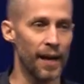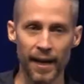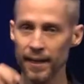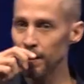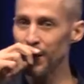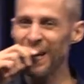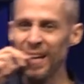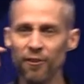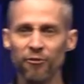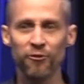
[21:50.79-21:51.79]
And
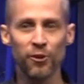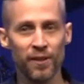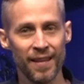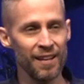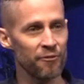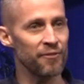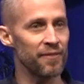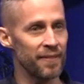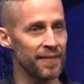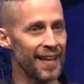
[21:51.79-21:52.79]
if, if
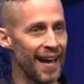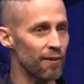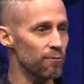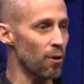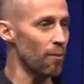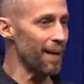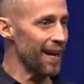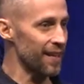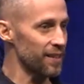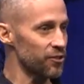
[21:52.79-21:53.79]
that
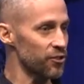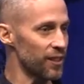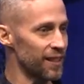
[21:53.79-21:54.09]
romance